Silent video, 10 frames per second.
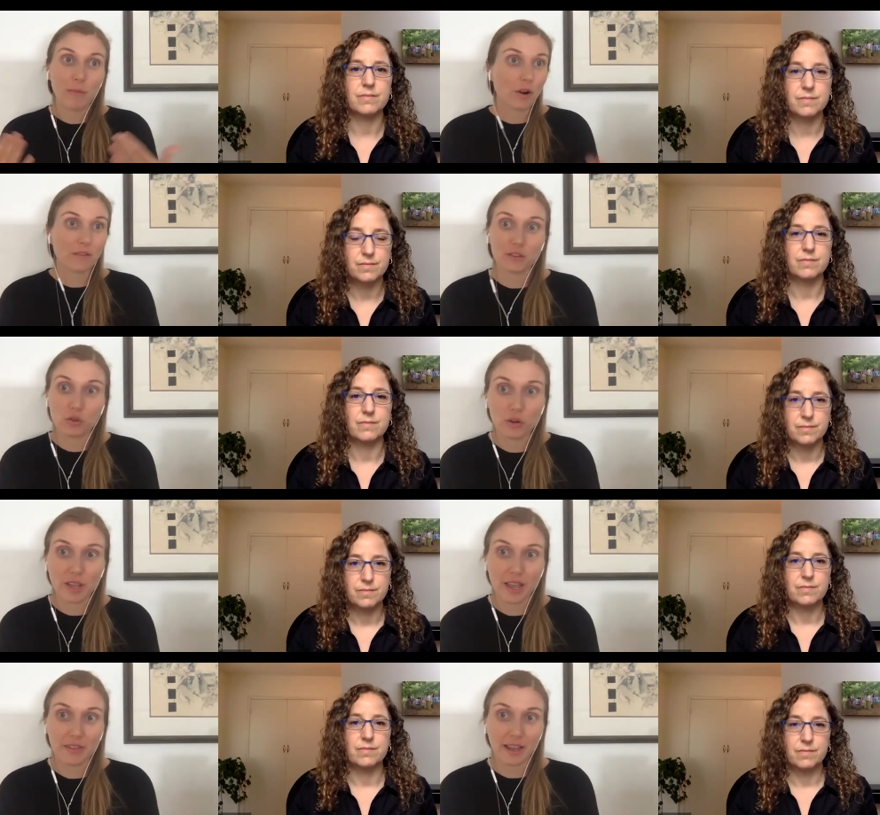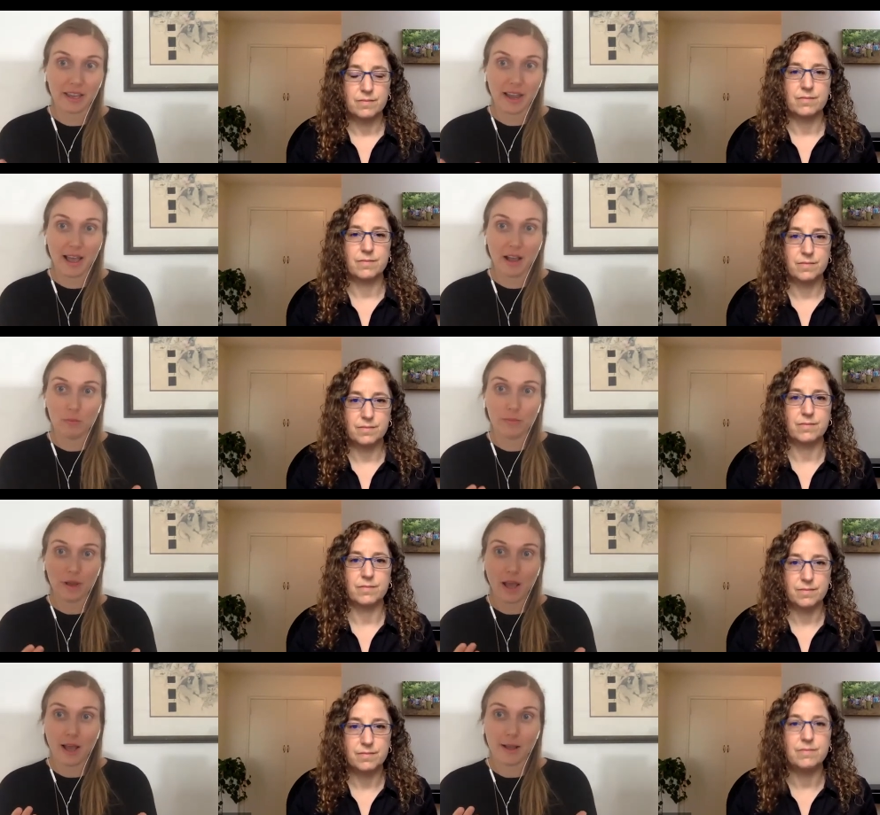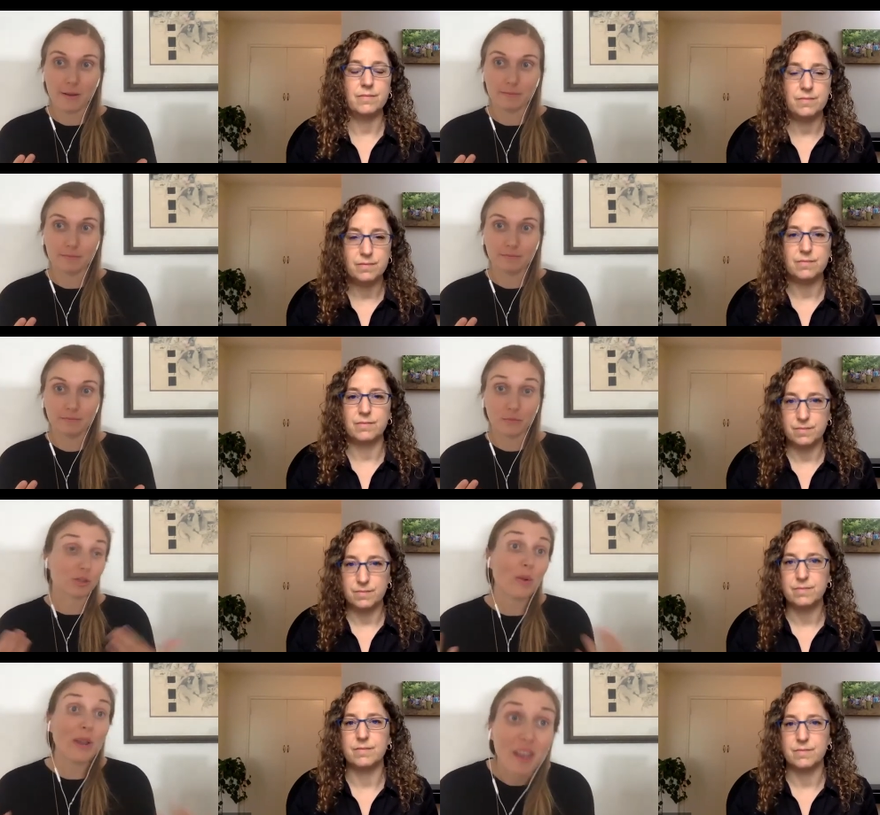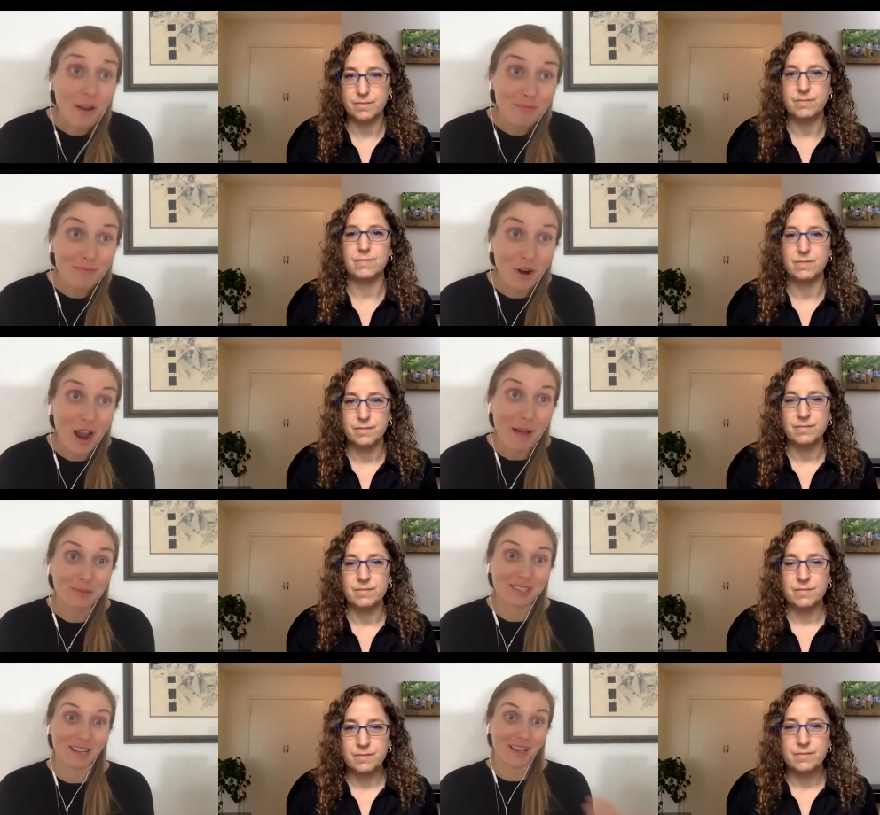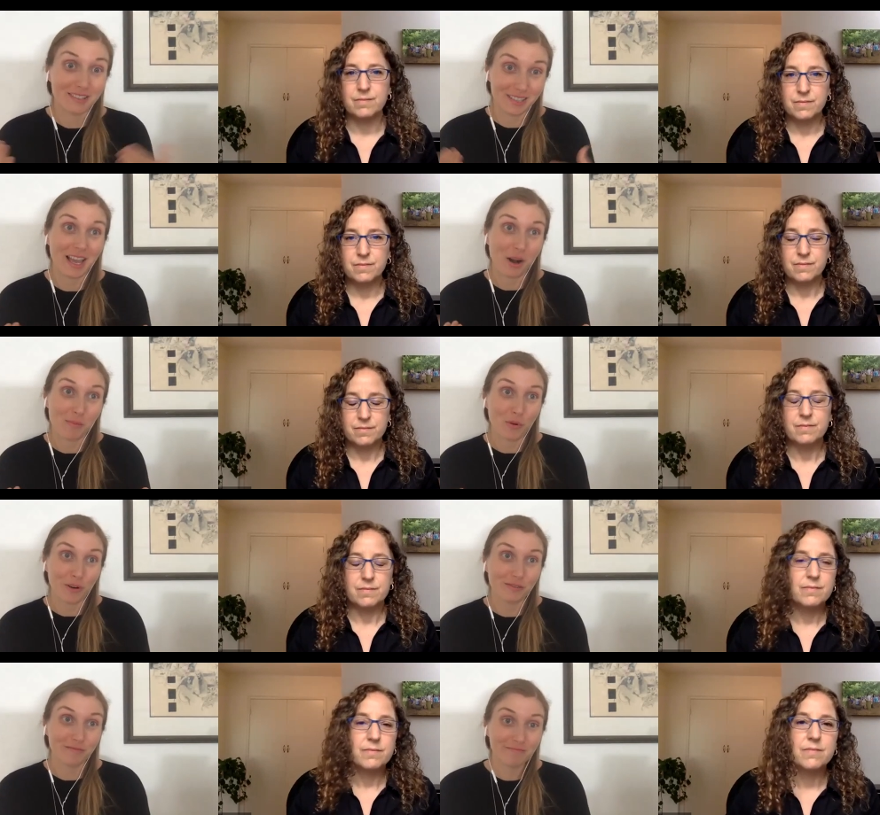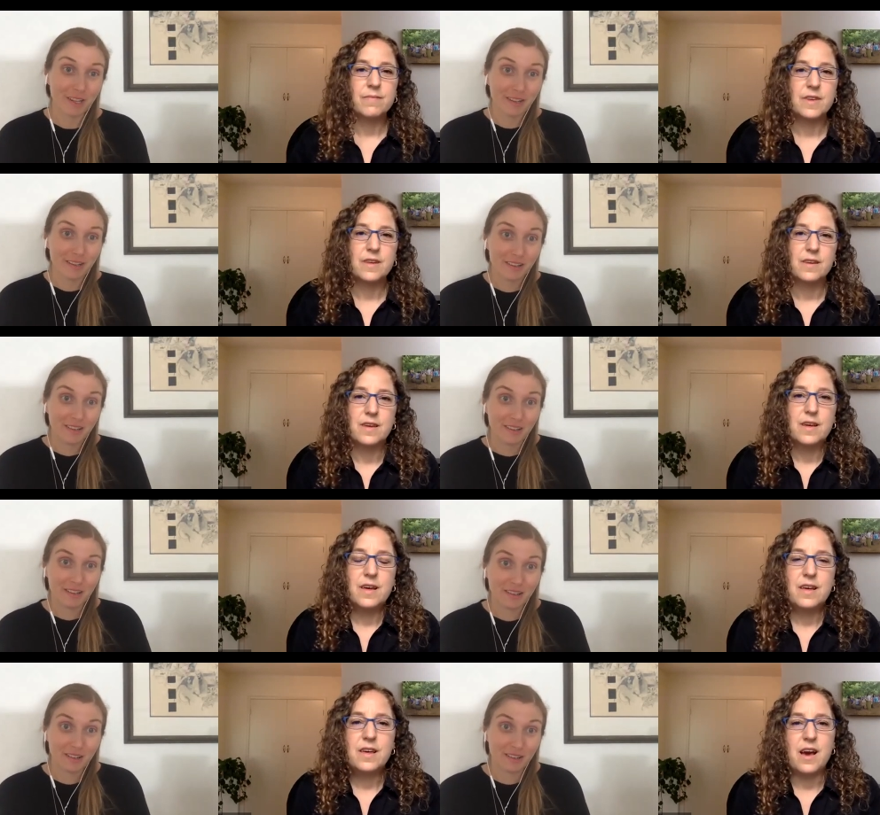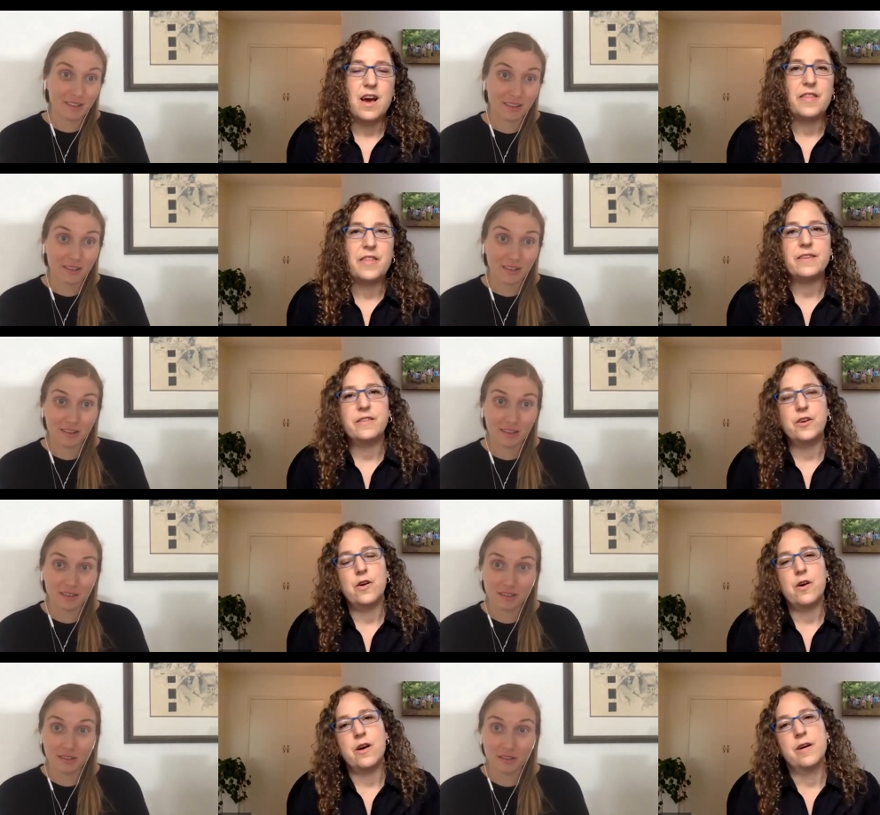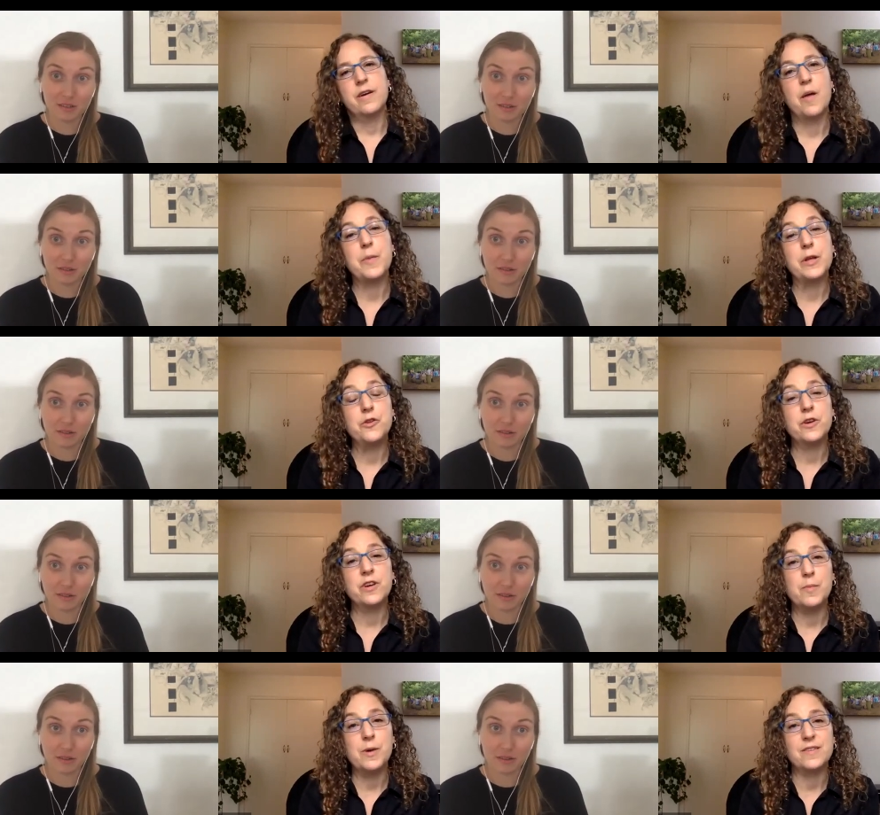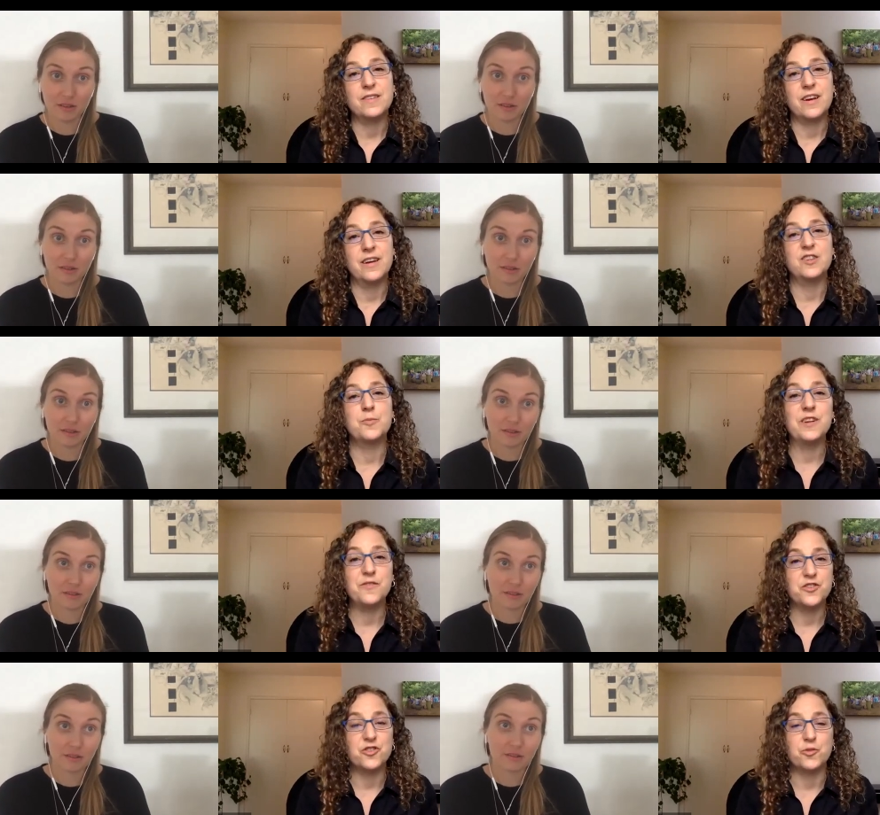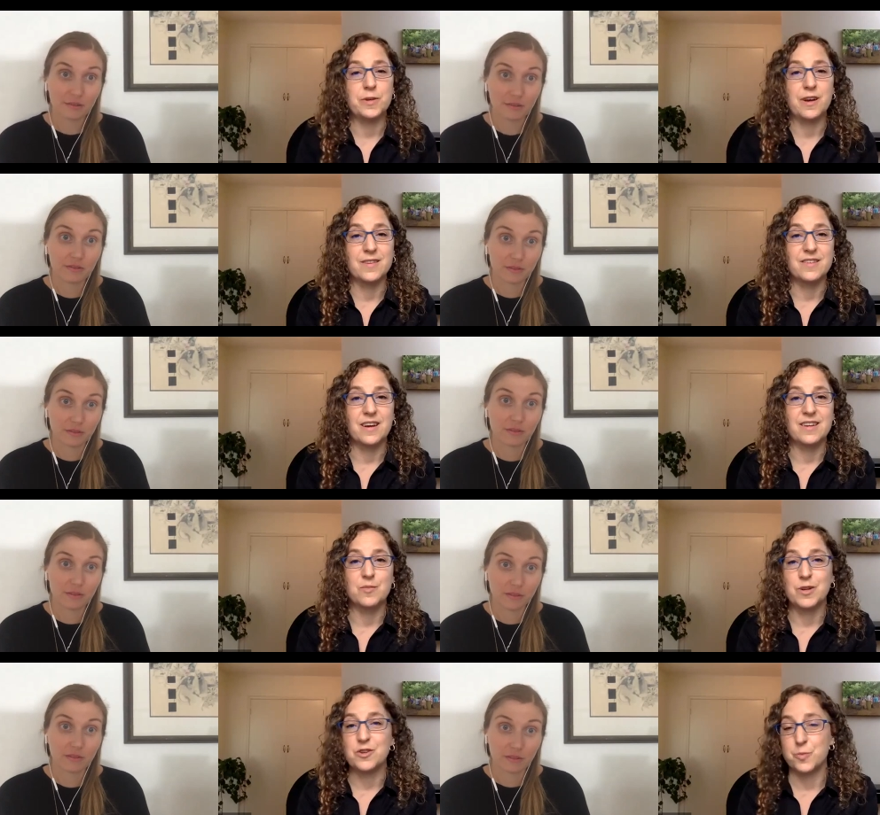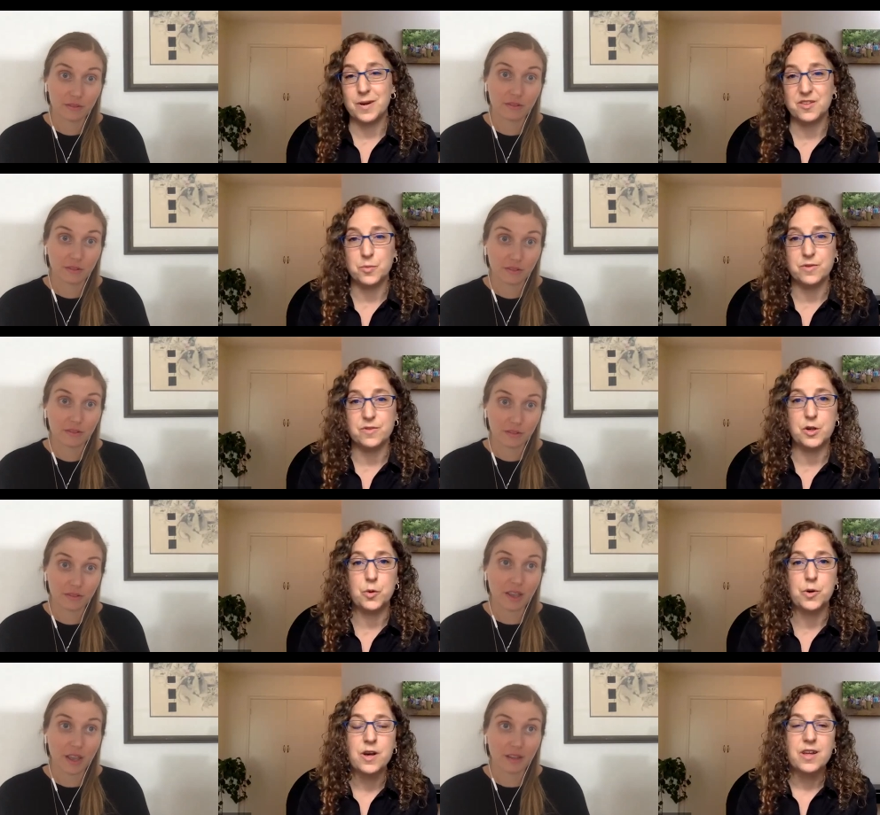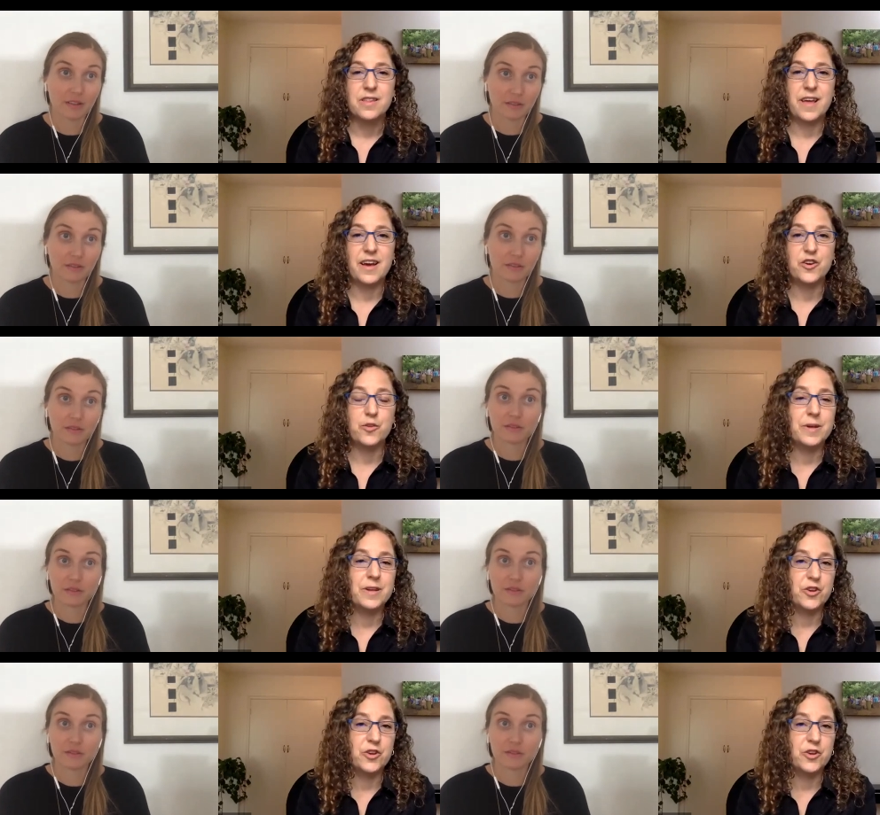Speaker 1: part of the toolkit that can help um, persuade them perhaps to to get on board?
Speaker 2: Yeah, I think that there are, I mean, you can come outside. It's beneficial to be outside as much as possible. So yeah. that could be